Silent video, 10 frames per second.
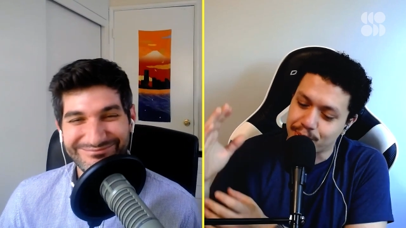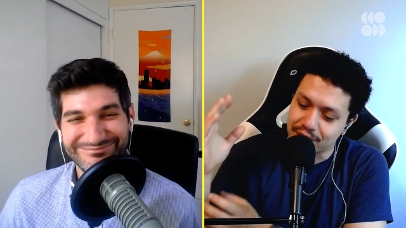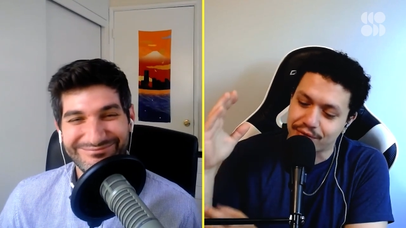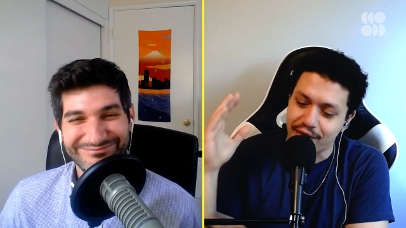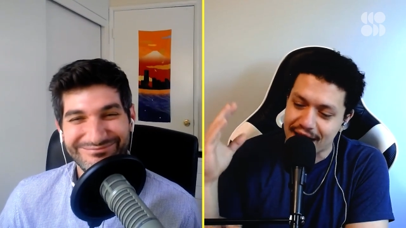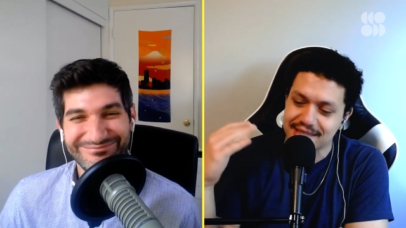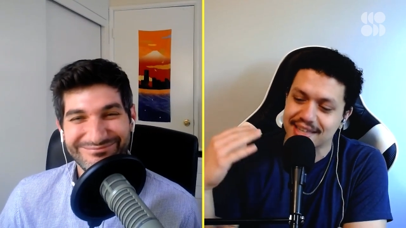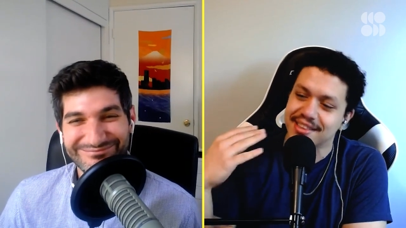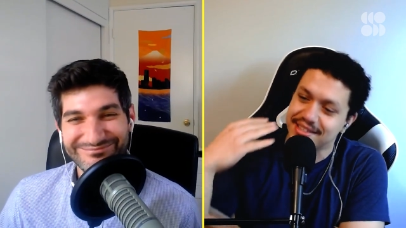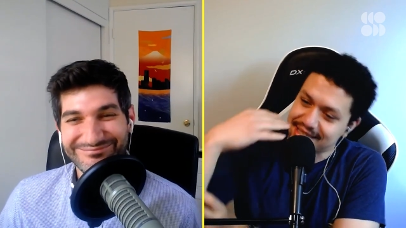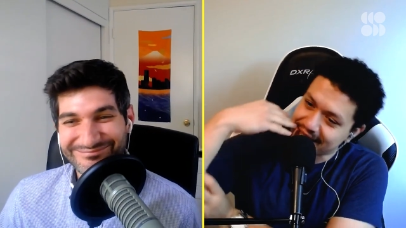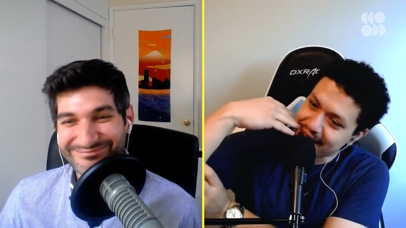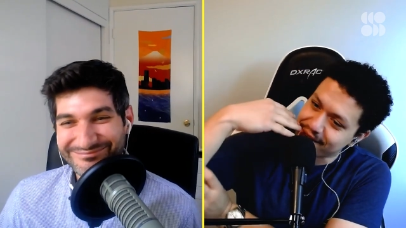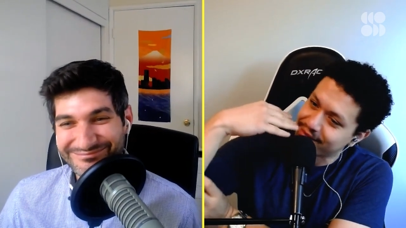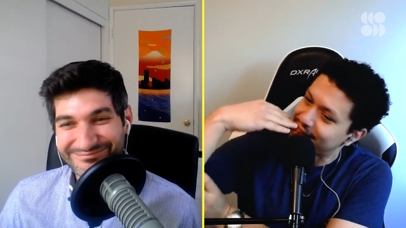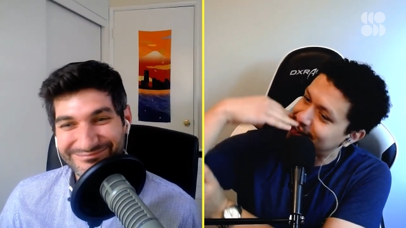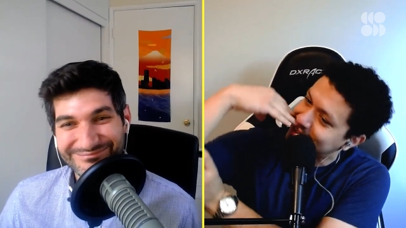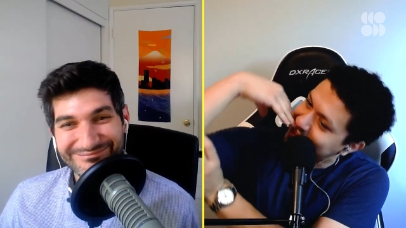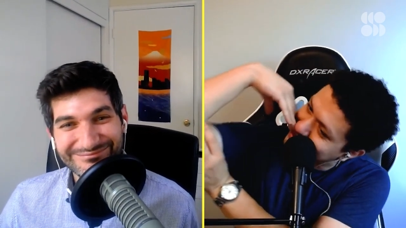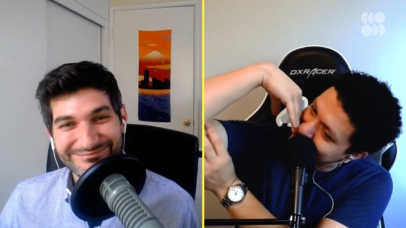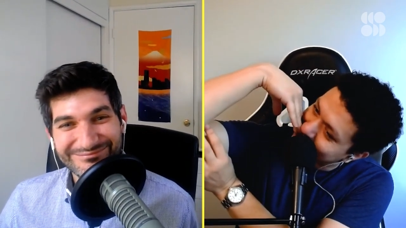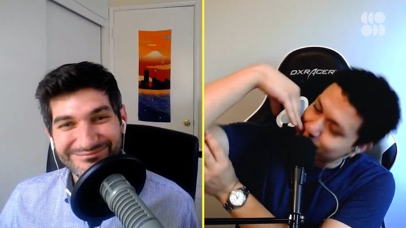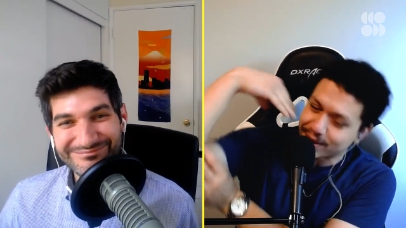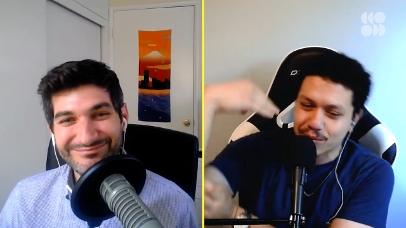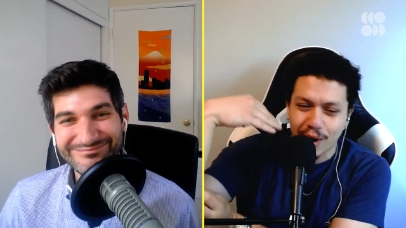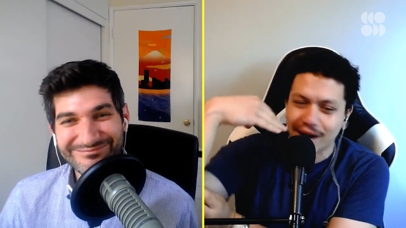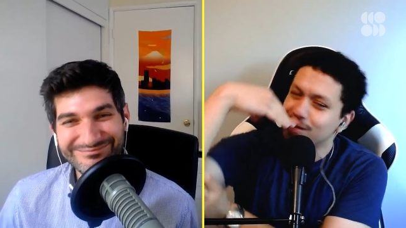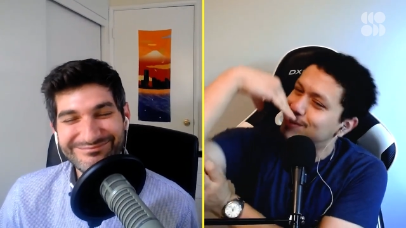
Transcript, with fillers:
Speaker 1: do we put the flask in the sleeve and then tilt? But why are